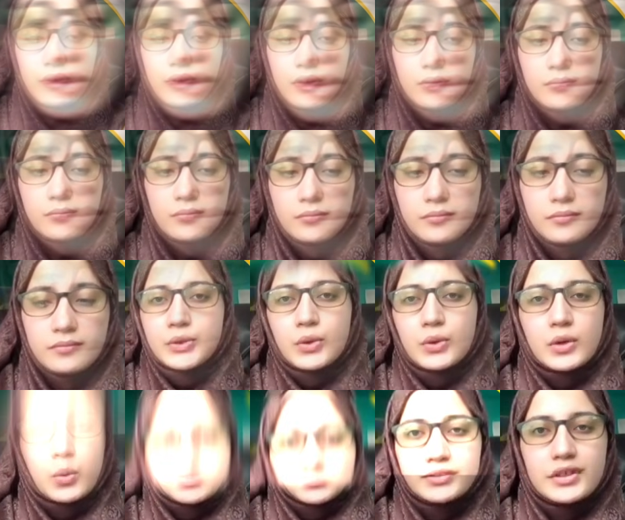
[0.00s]
As your
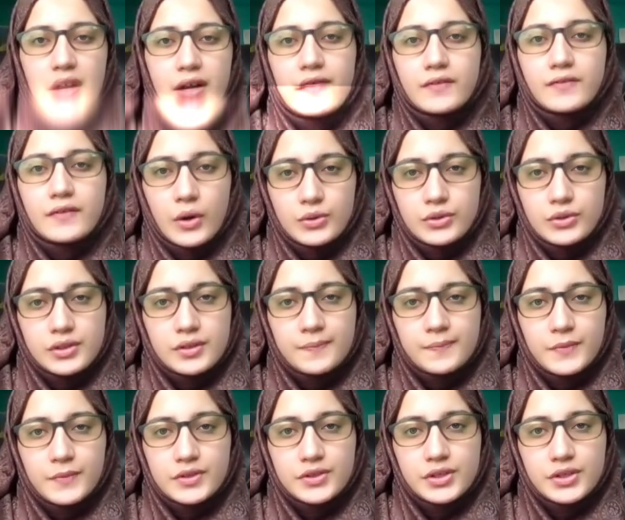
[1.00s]
OneDrive grows,
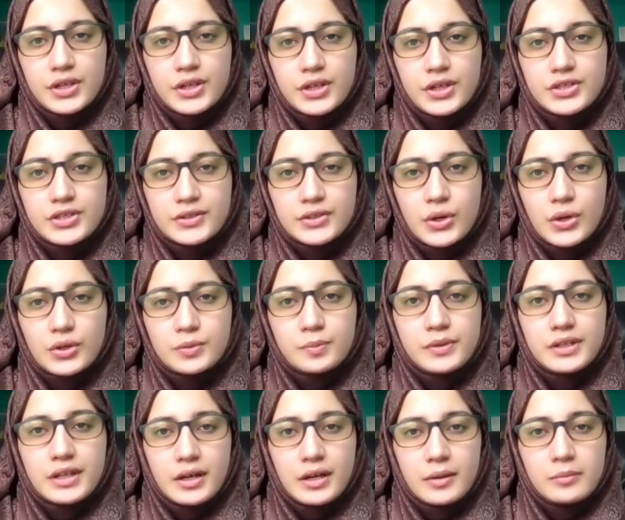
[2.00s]
search and sort
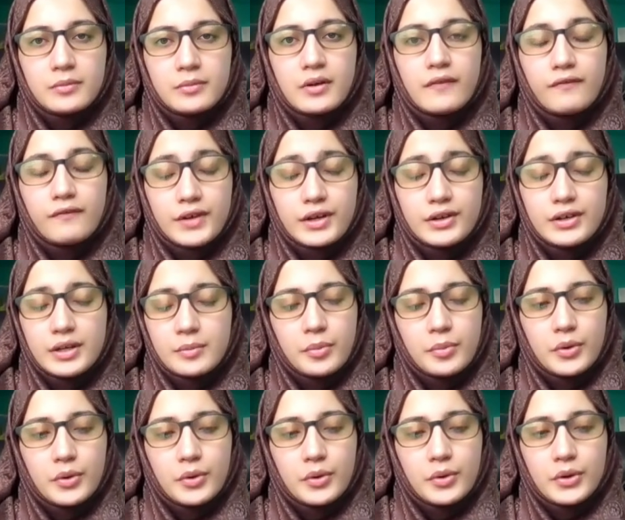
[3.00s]
become very important.
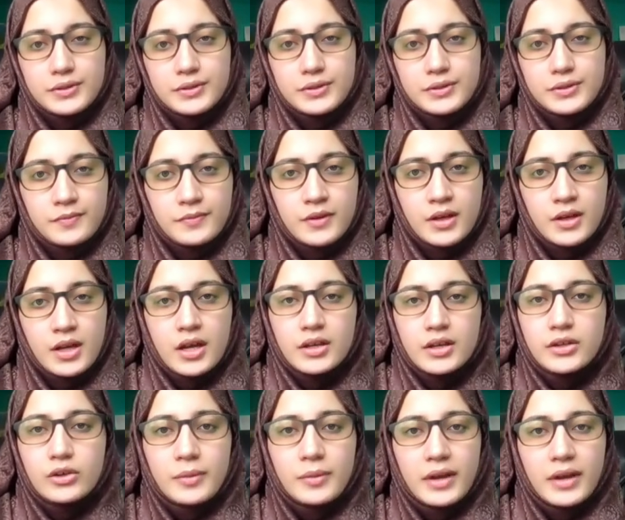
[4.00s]
You may
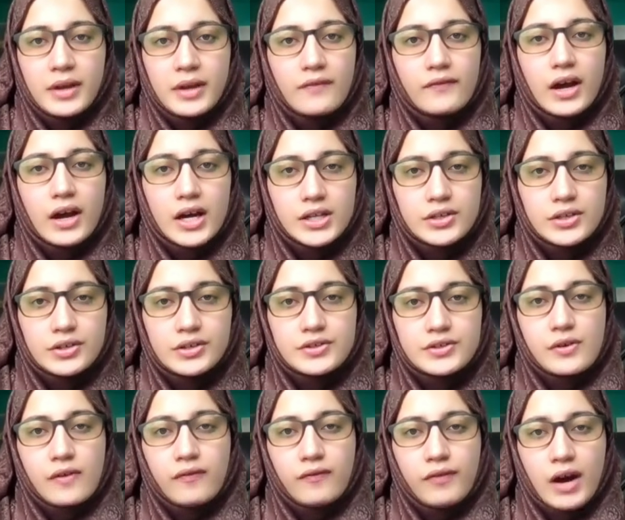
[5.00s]
have hundreds of
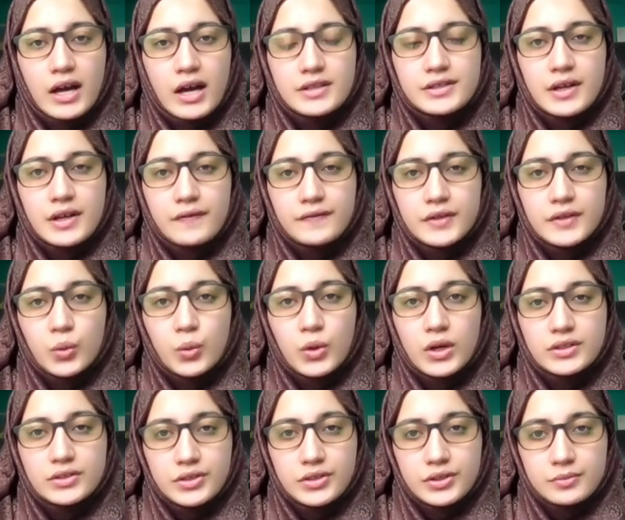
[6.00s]
files after one term:
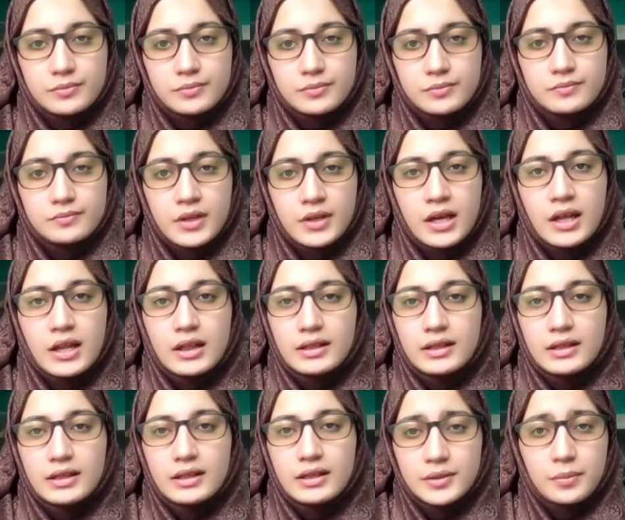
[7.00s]
lesson
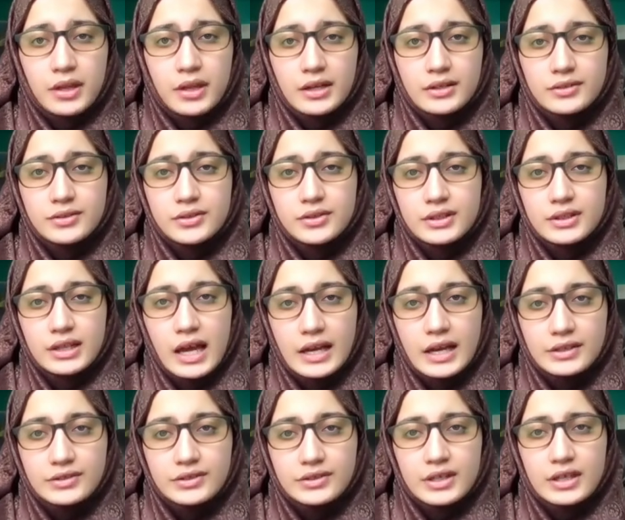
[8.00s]
plans, slides,
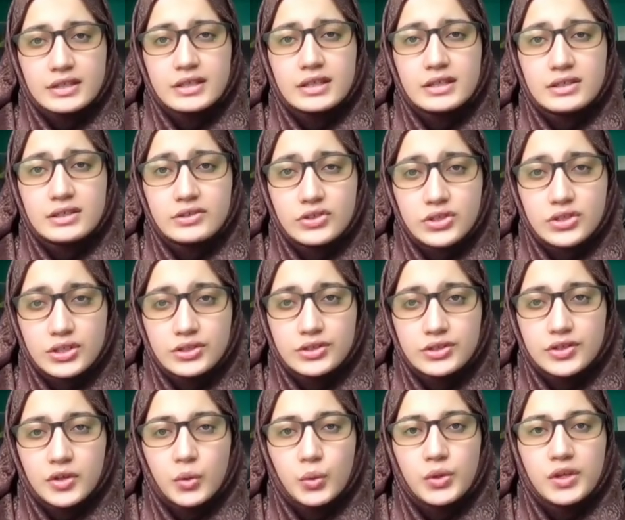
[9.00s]
attendance sheets,
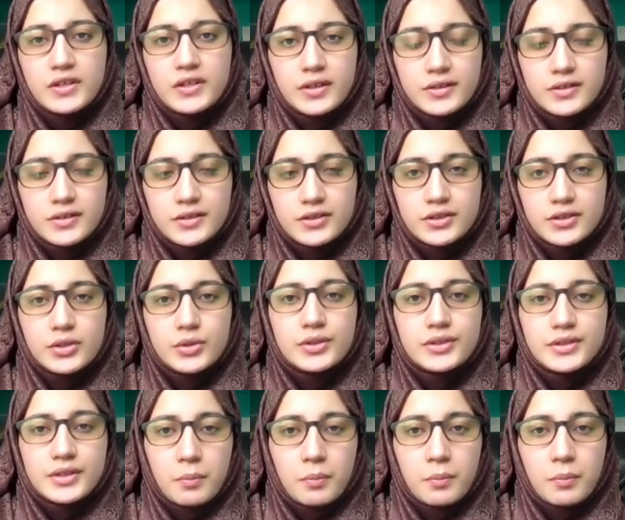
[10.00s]
quizzes, student
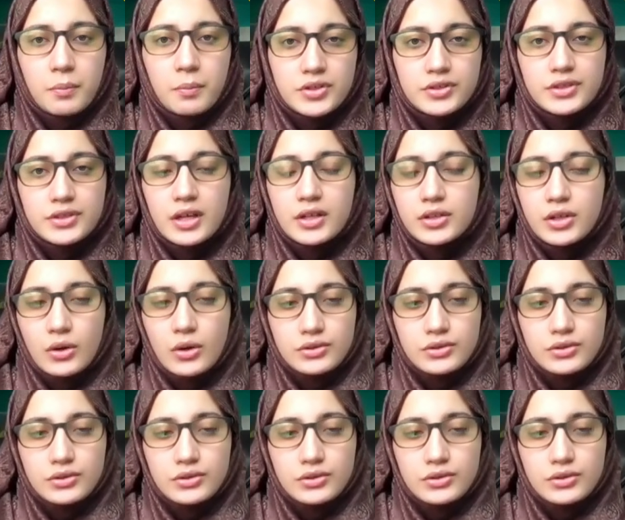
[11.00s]
submissions, and notes.